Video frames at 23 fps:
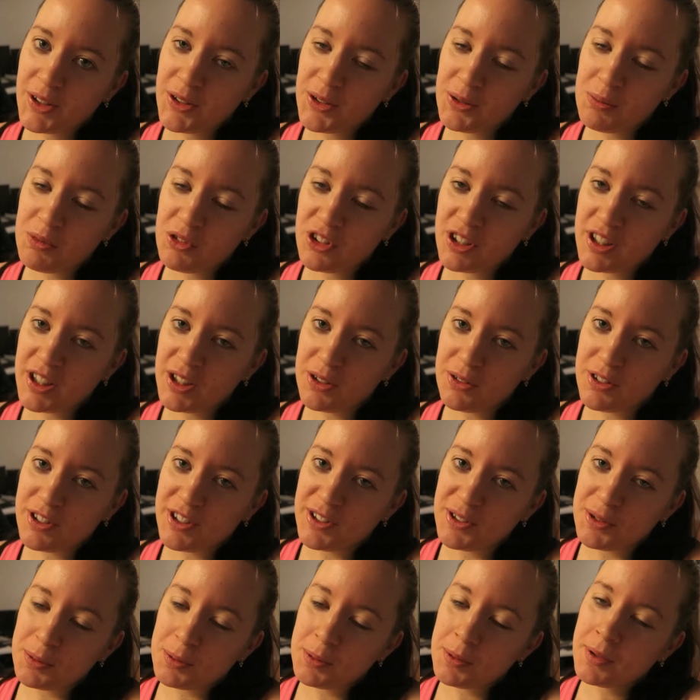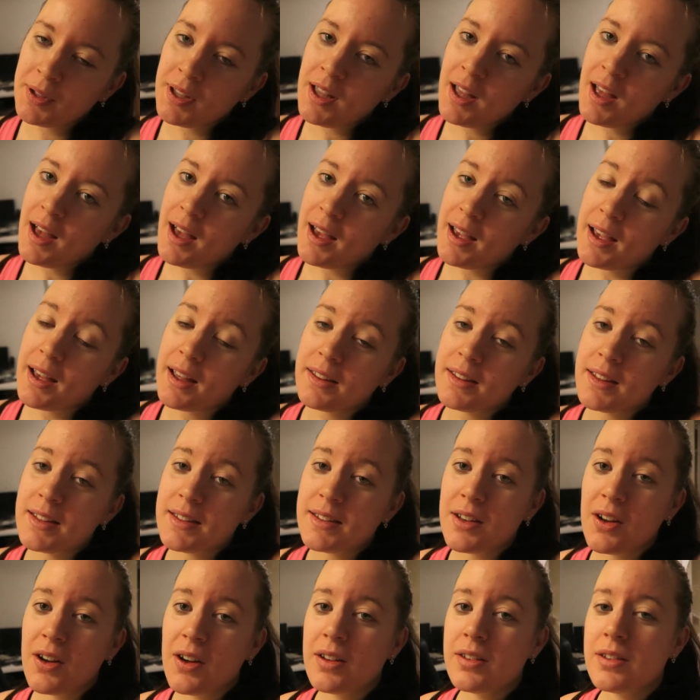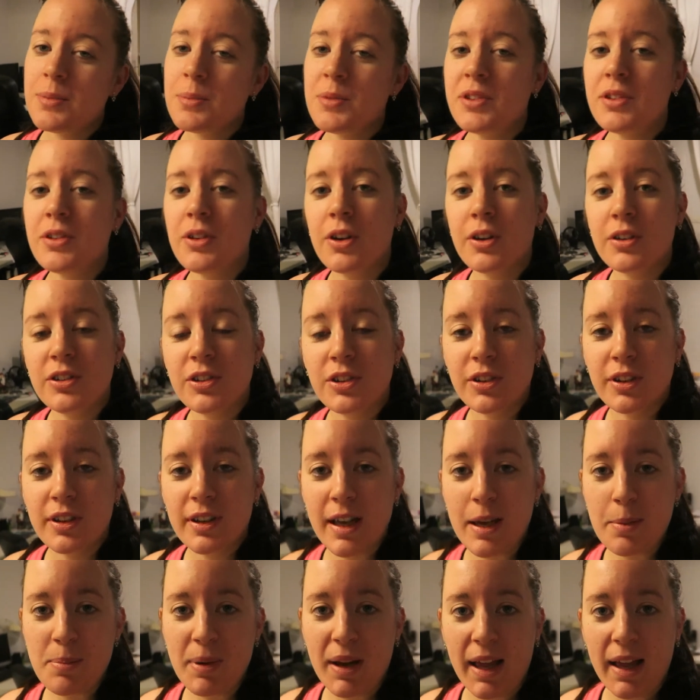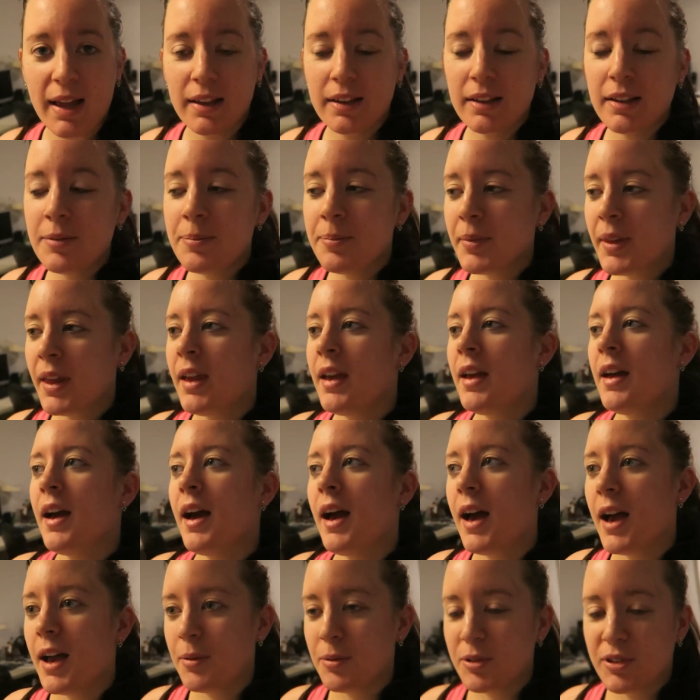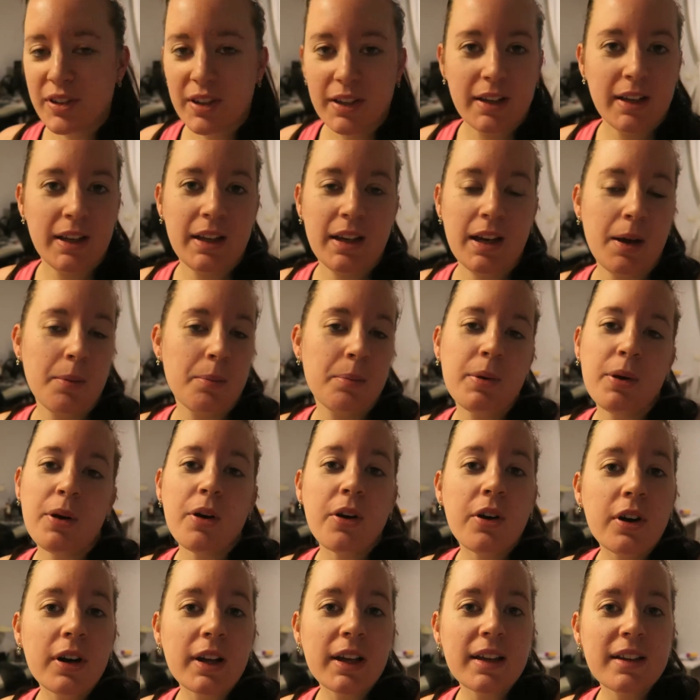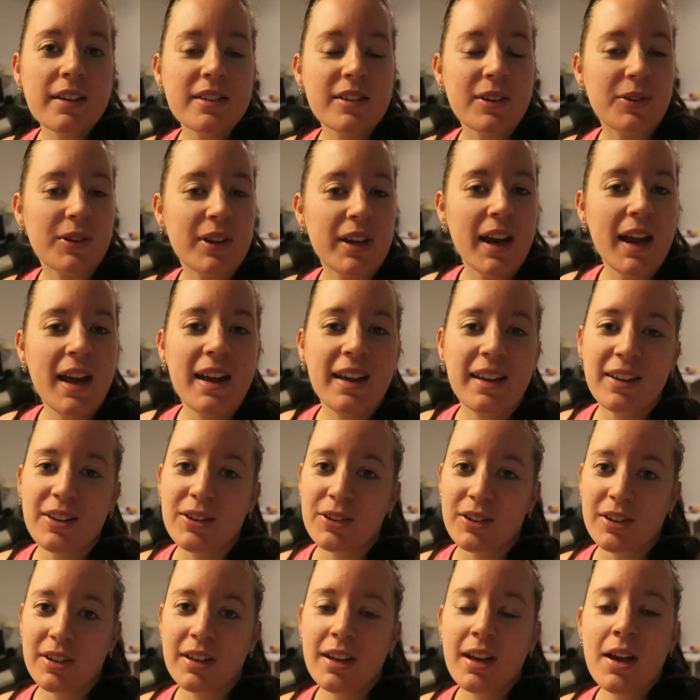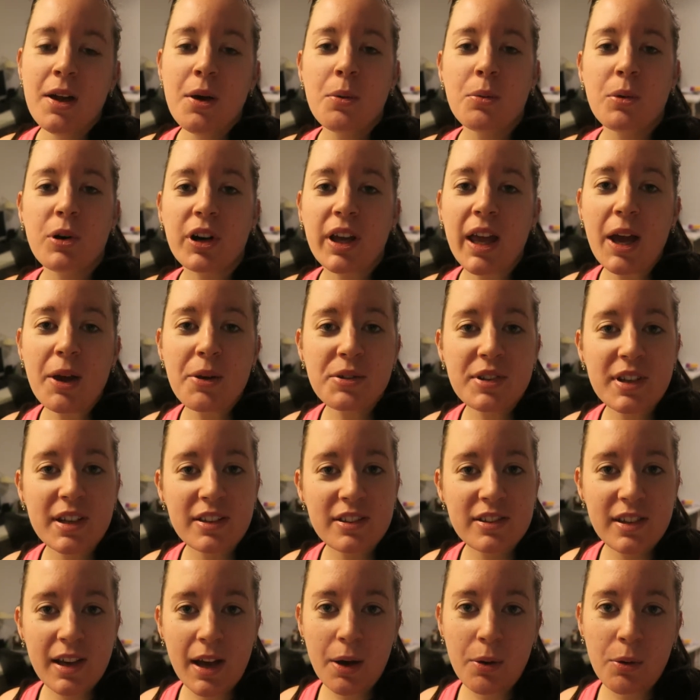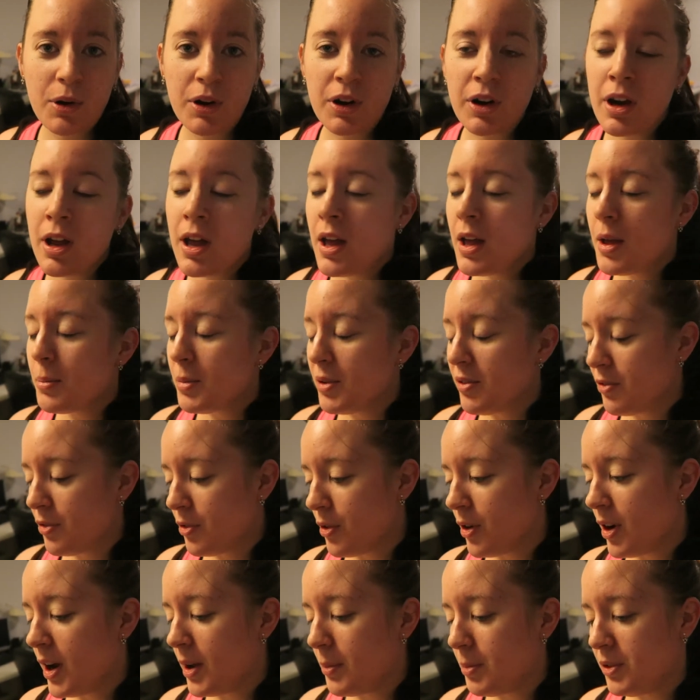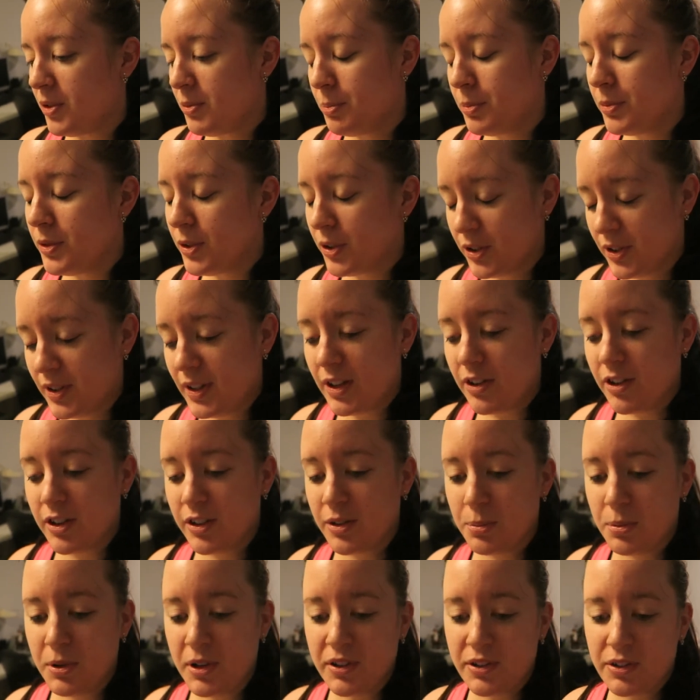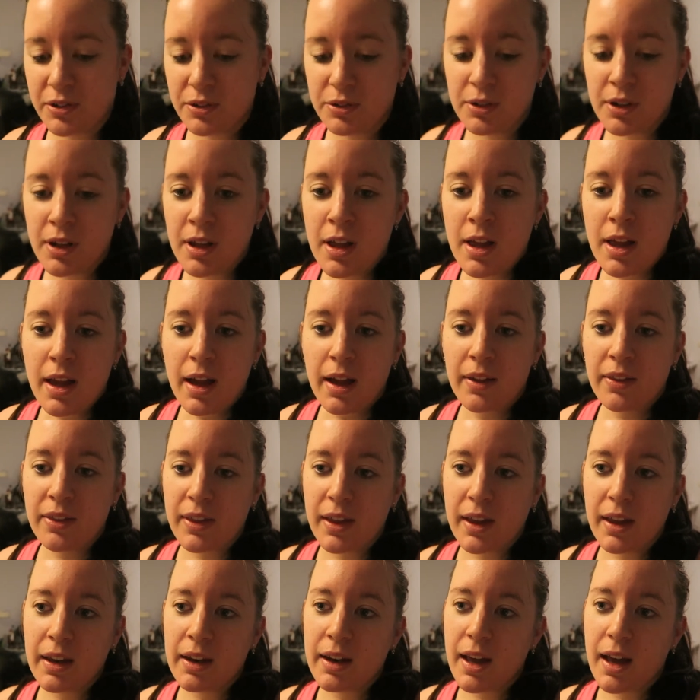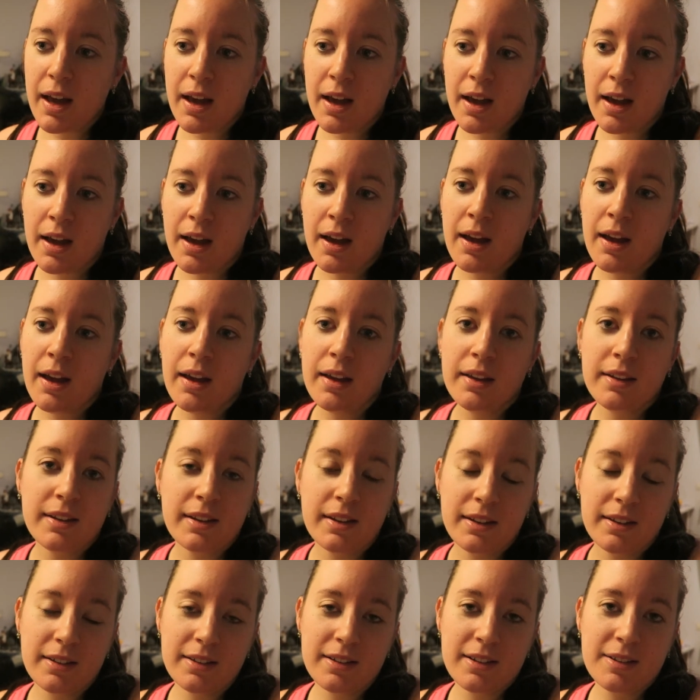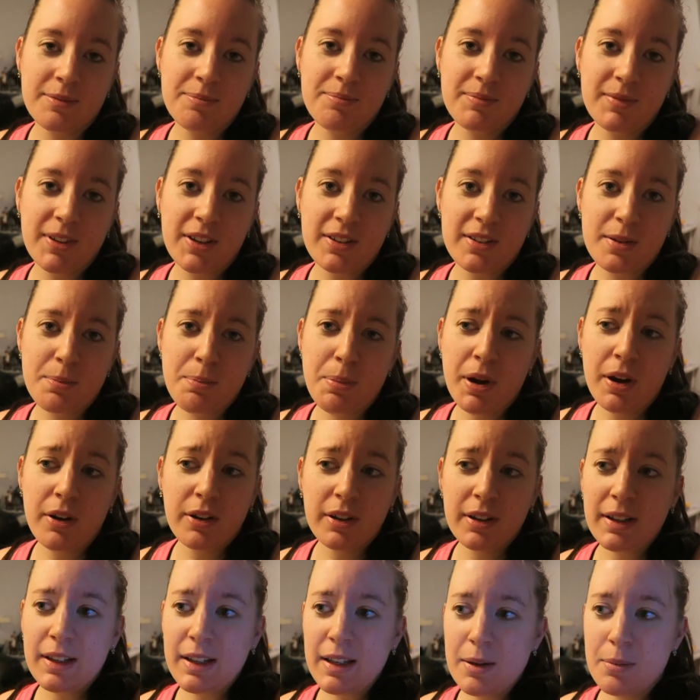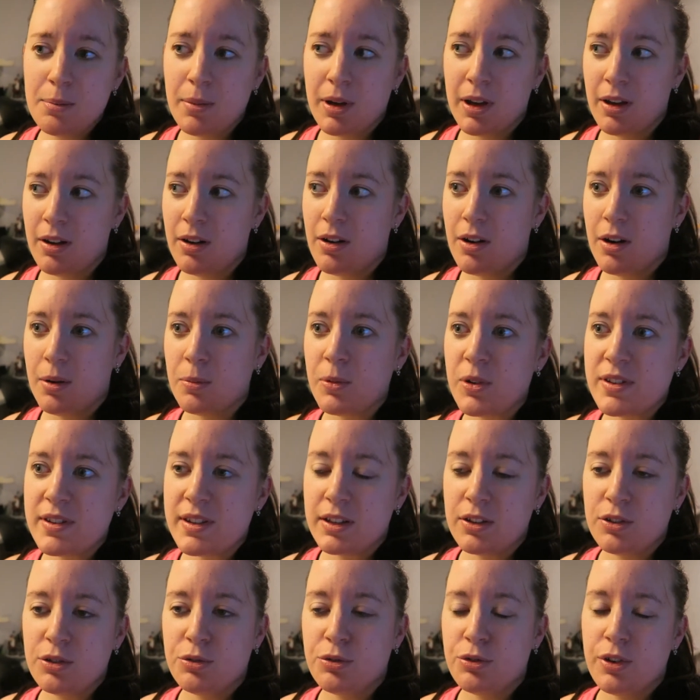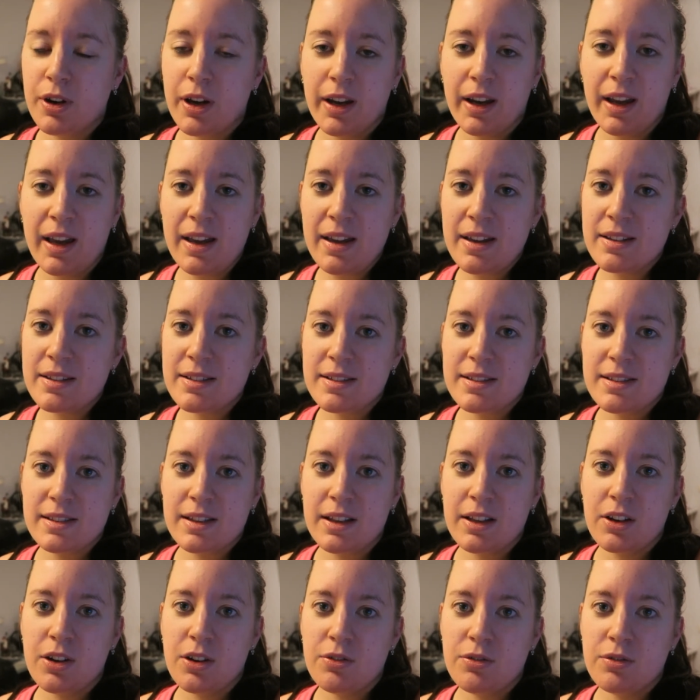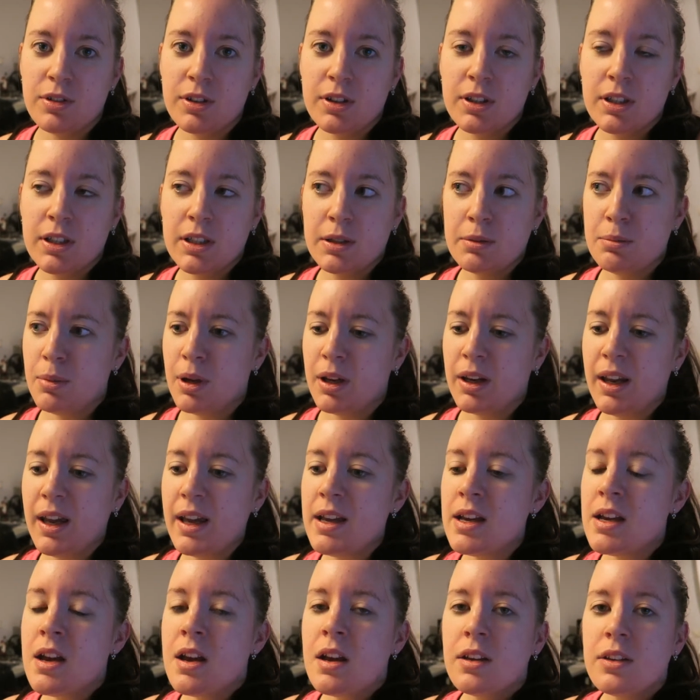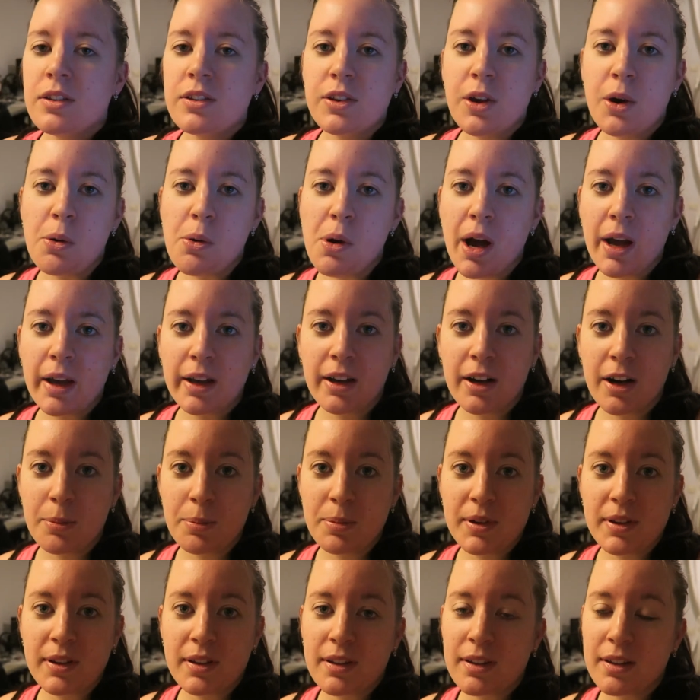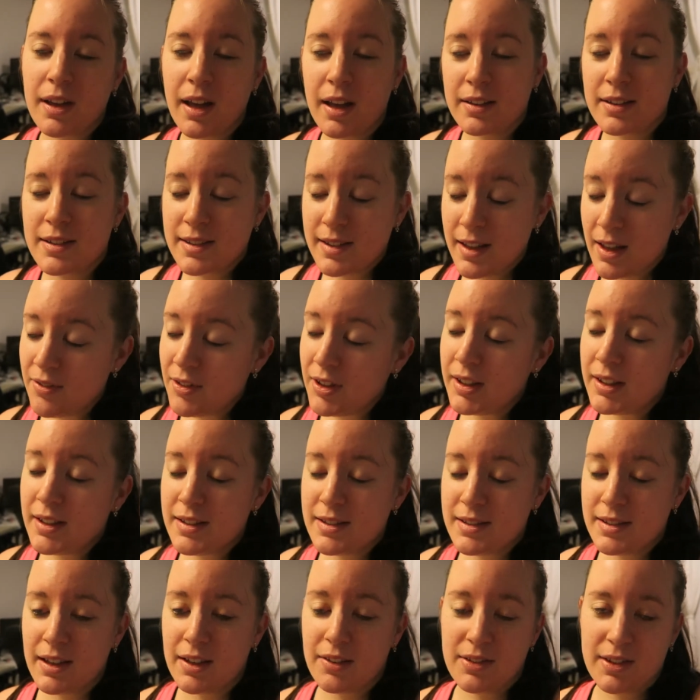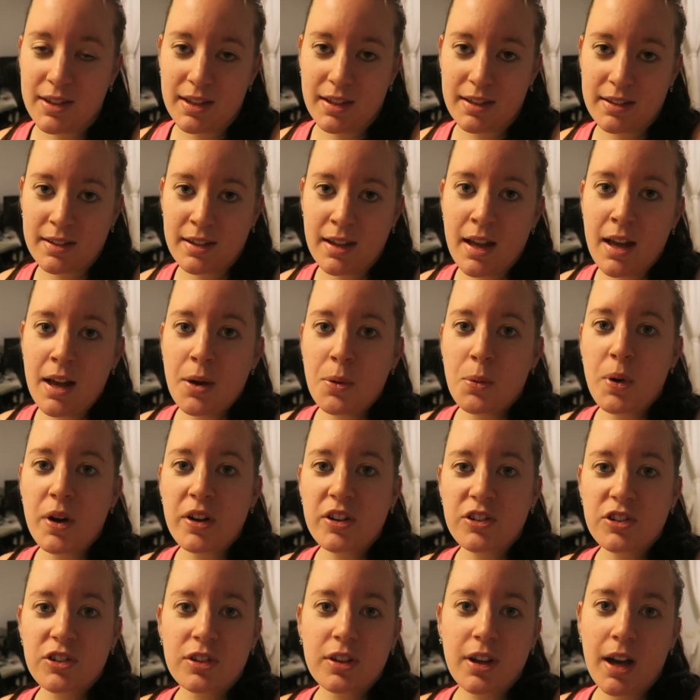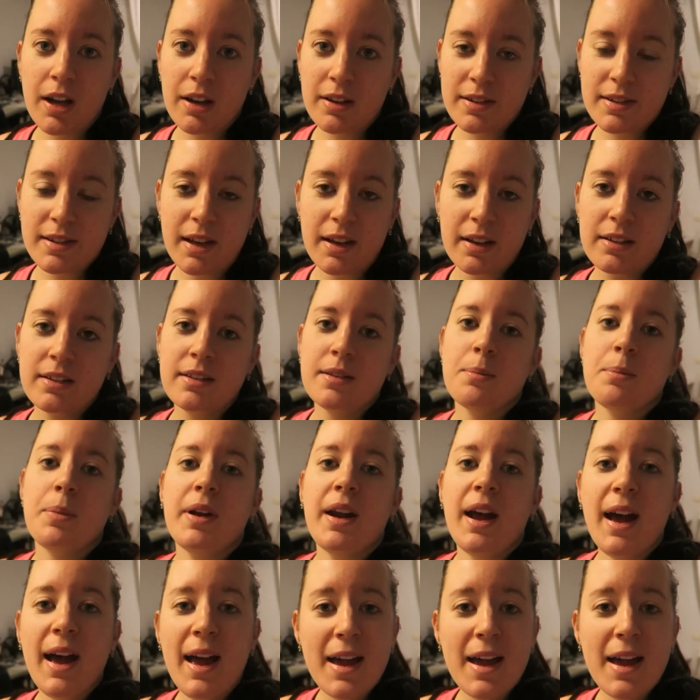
Good morning YouTube. I had this awesome start to the day planned. I was gonna get up early so that I could work out and shower before I took Tyrion to preschool and then I didn't. Because apparently my alarm was set to Friday instead of Monday so I got up in, at 7 instead of 6 which kind of sucks but